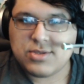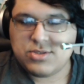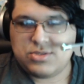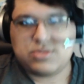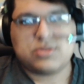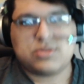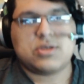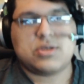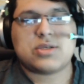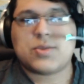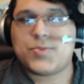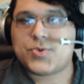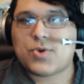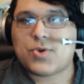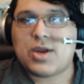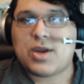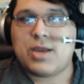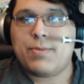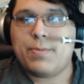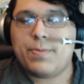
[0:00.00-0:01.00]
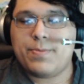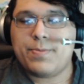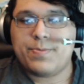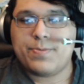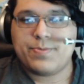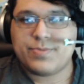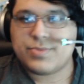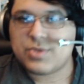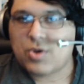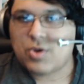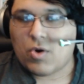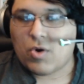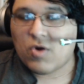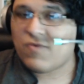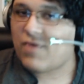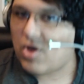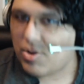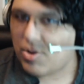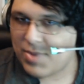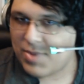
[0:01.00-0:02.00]
Just subscribe or
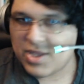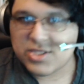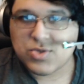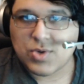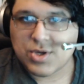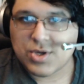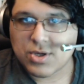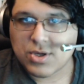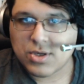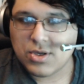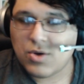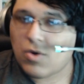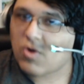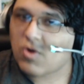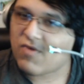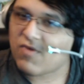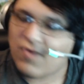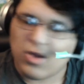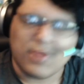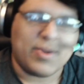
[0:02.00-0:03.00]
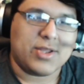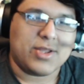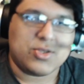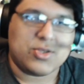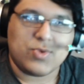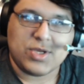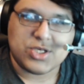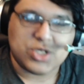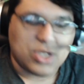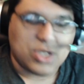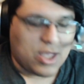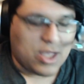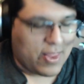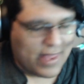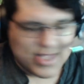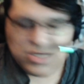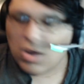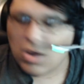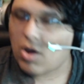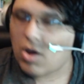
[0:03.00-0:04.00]
follow me on Twitter or follow me on Twitch.
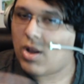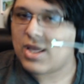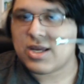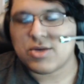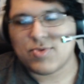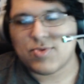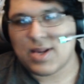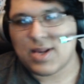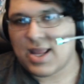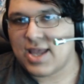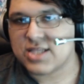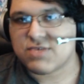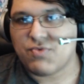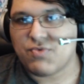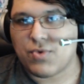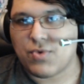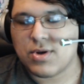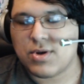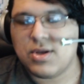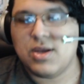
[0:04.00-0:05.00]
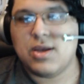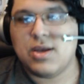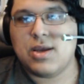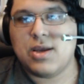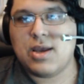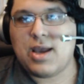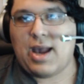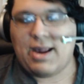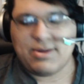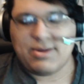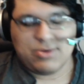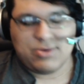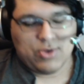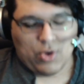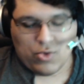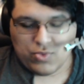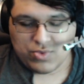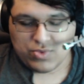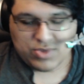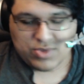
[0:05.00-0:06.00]
That's all I could really ask for. I
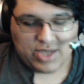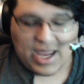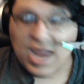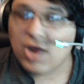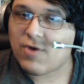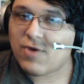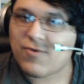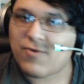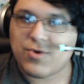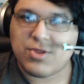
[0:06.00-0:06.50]
don't care for the